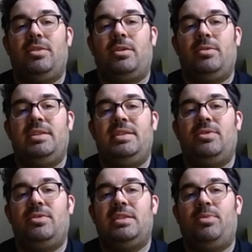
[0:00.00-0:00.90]
creatine
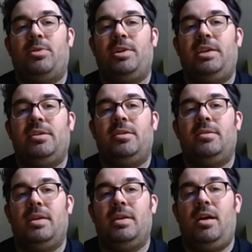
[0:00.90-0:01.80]
transporter here,
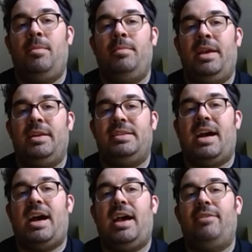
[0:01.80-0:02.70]
and a
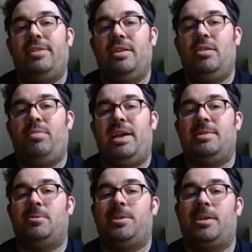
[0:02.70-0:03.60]
dye for the
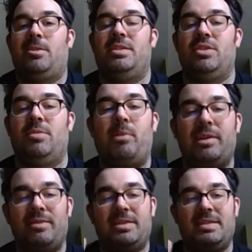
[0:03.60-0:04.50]
endoplasmic reticulum. And so the point
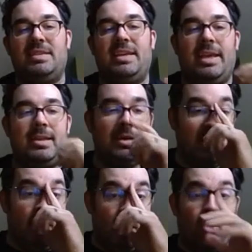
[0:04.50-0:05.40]
of this is to get
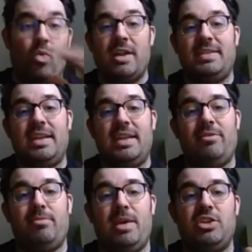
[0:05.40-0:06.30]
quantitative
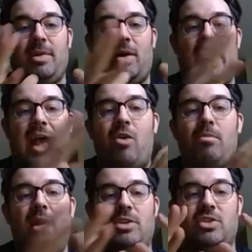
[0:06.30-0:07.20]
information about how
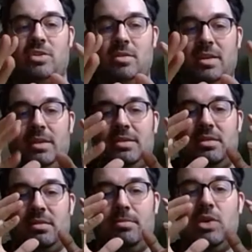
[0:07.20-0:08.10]
much these
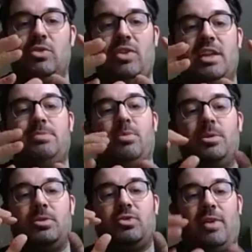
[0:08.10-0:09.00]
mutant transporters
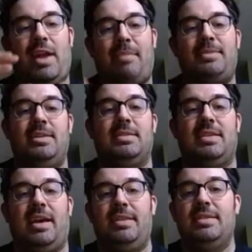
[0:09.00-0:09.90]
are trapped
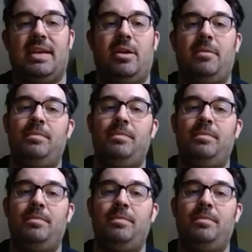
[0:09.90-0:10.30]
inside the cell.